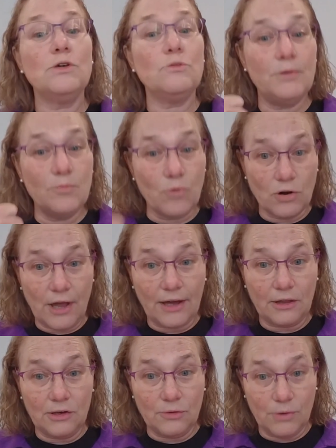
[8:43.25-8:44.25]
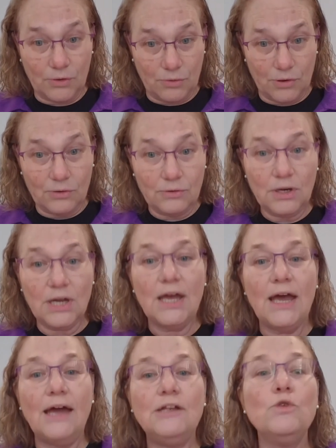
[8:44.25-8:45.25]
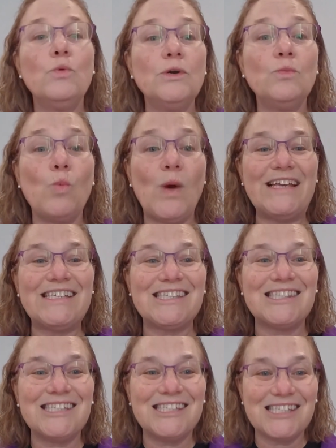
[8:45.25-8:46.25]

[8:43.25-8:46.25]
You would be more likely to recruit, and you wouldn't waste the